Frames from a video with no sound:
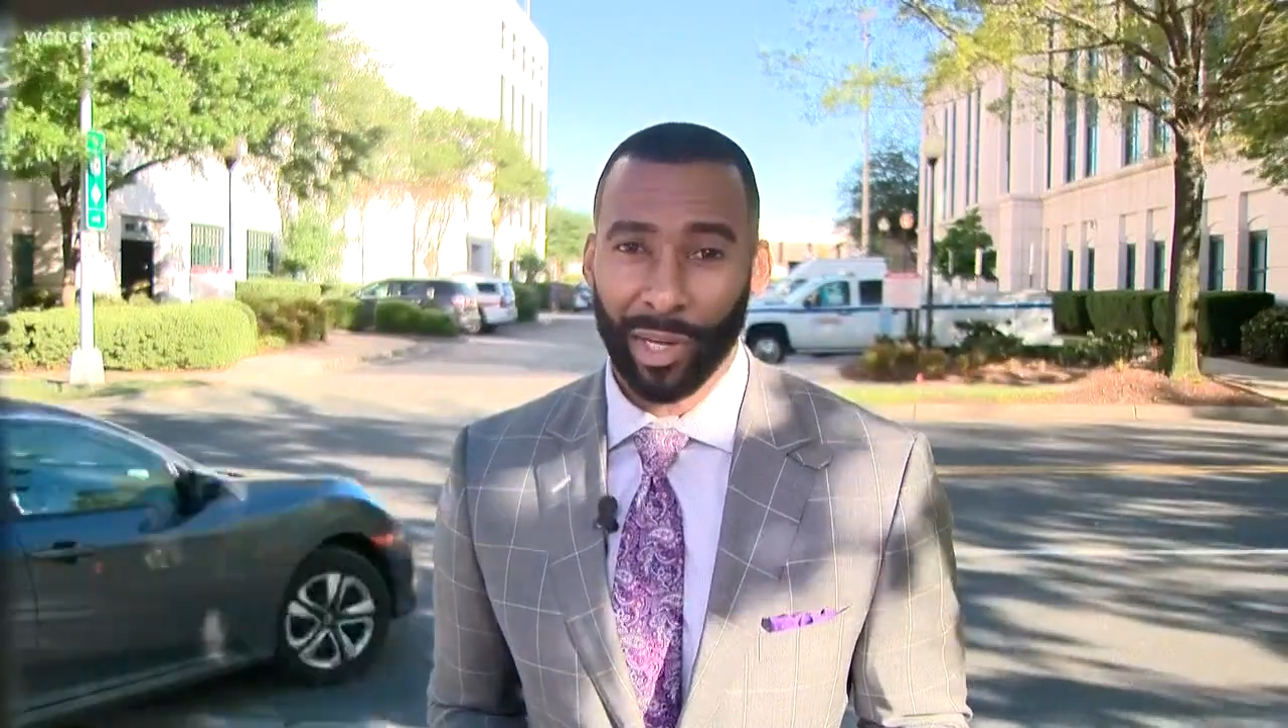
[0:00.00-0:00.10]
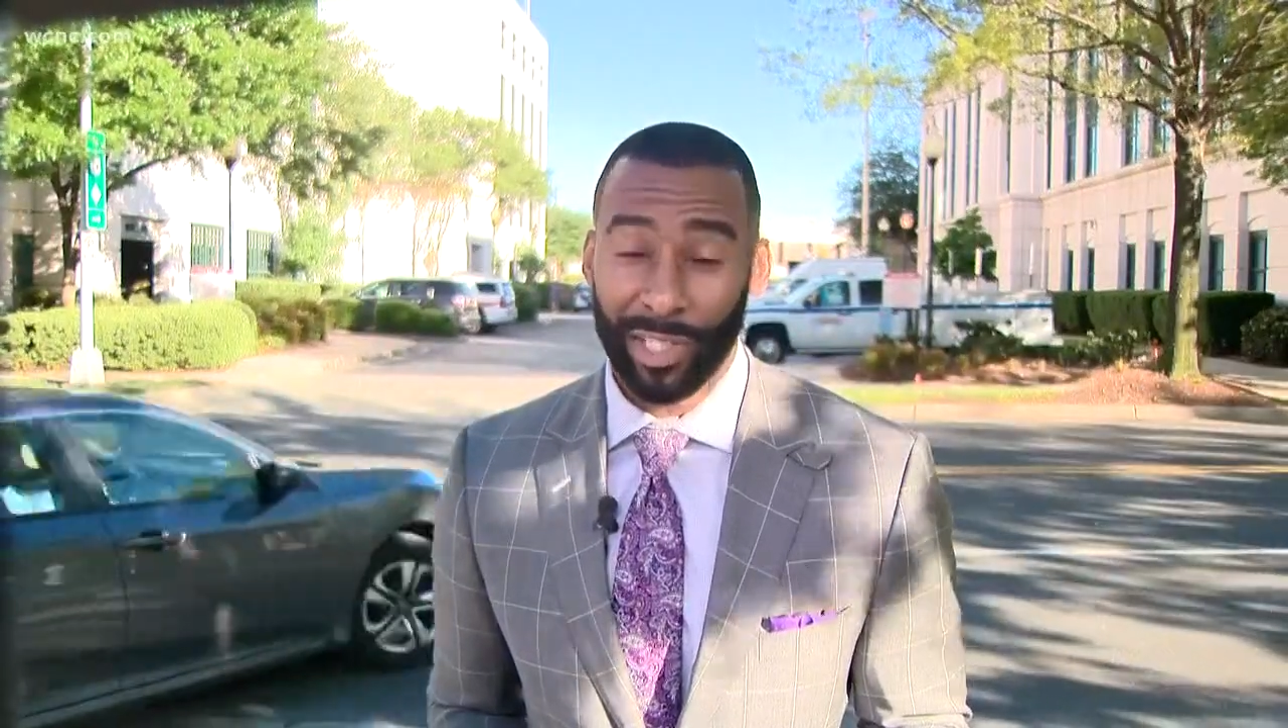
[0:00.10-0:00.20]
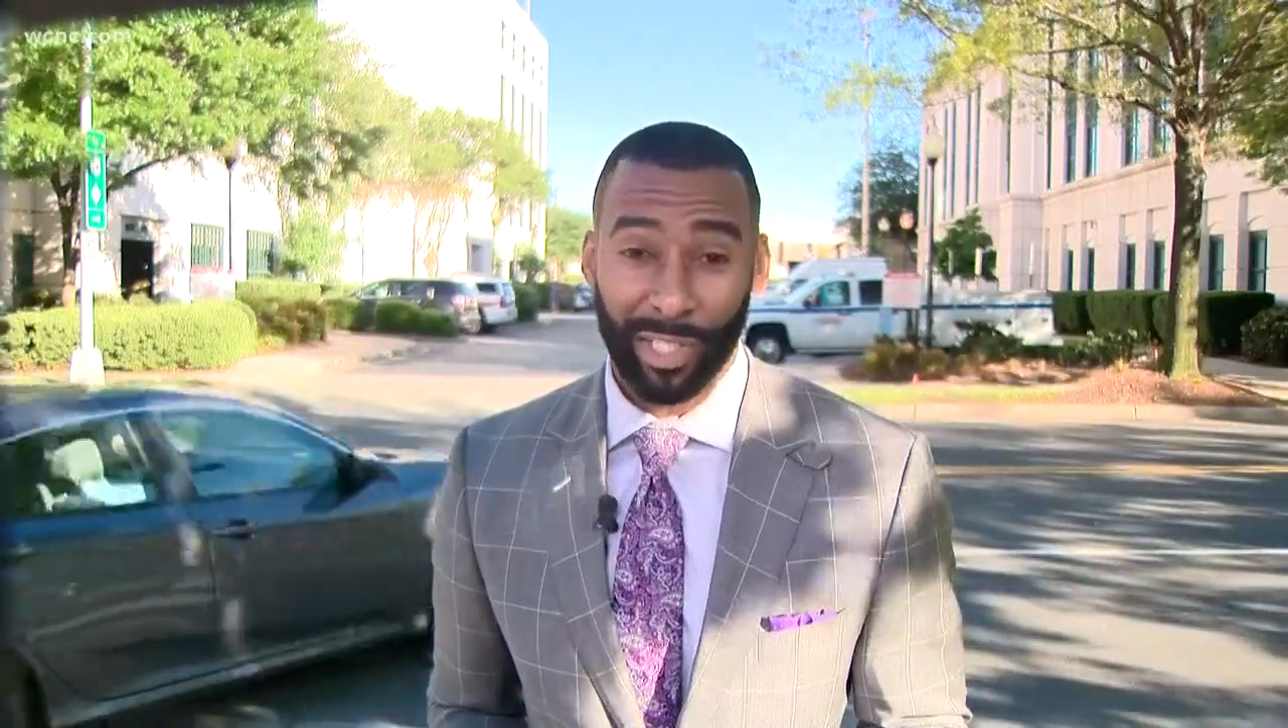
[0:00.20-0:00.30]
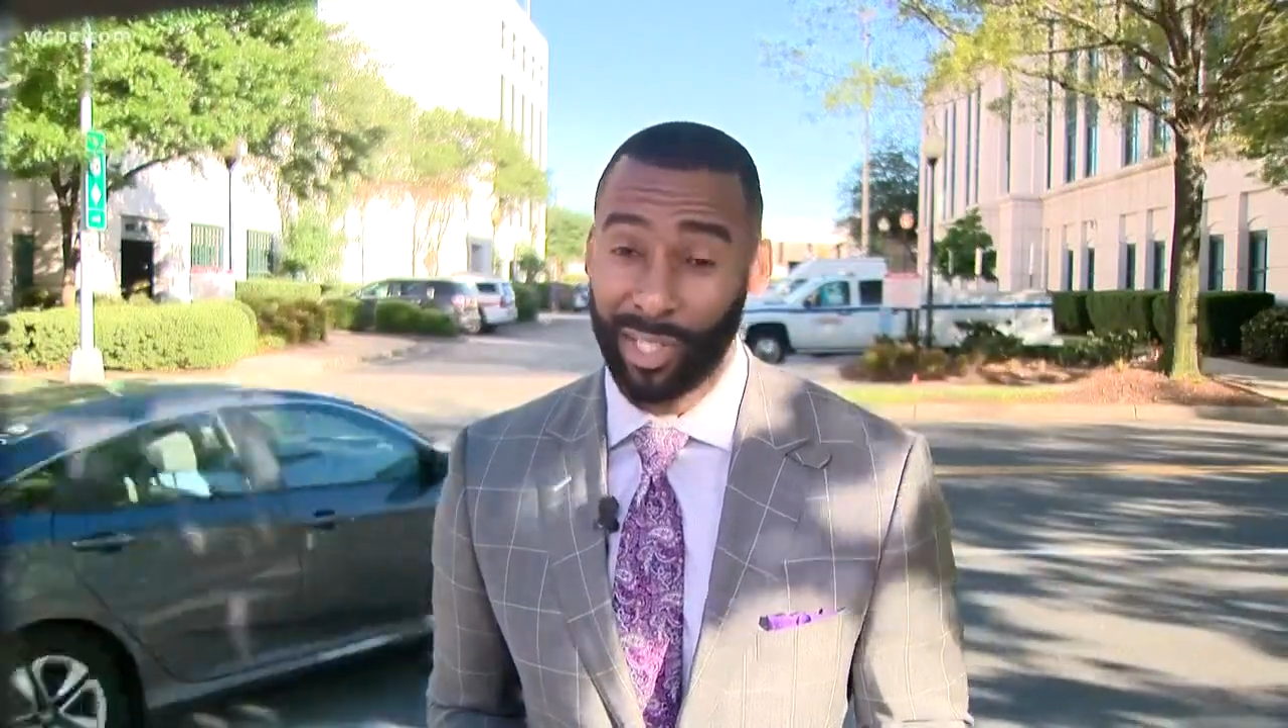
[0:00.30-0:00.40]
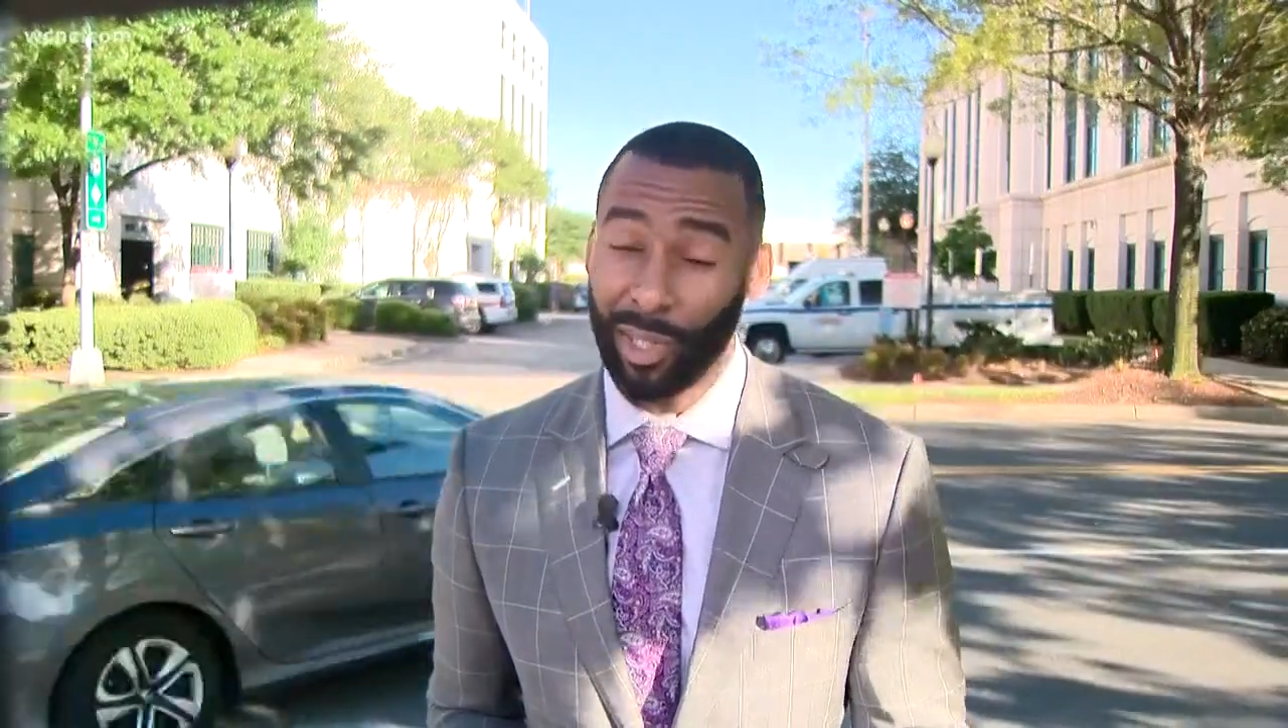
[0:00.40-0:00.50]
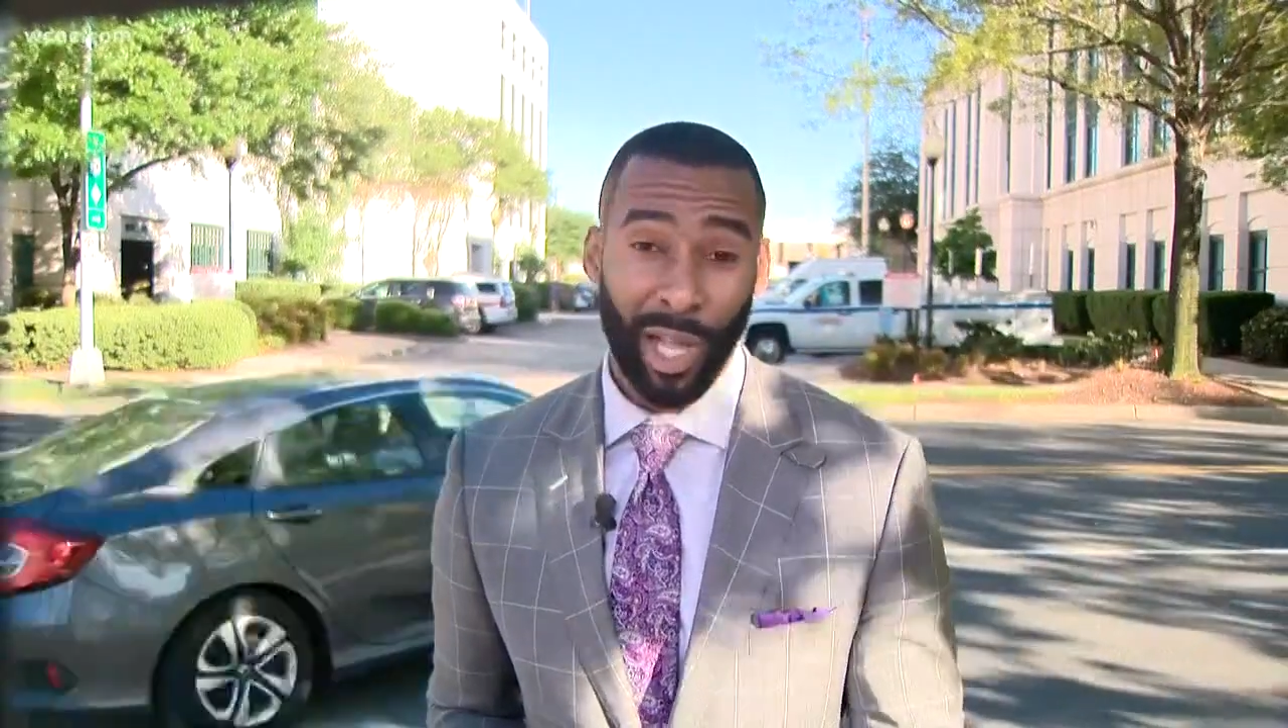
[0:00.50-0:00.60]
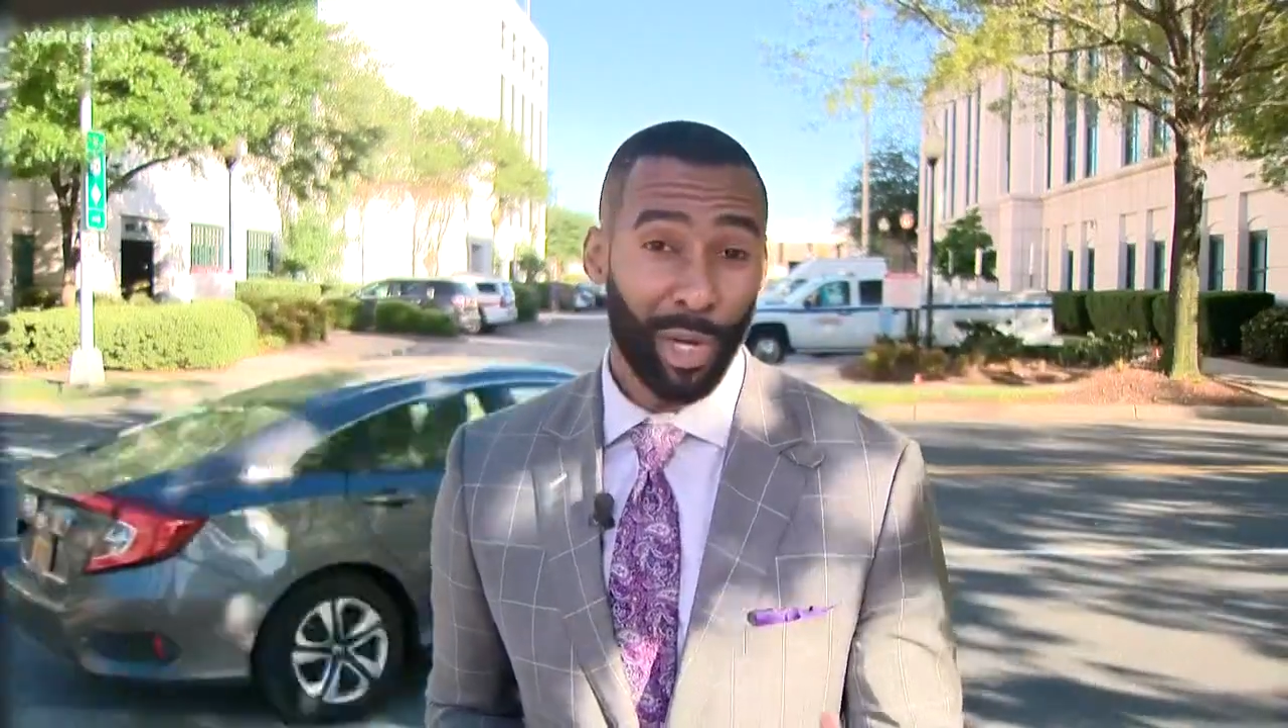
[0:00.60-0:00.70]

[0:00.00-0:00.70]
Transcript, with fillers: it is still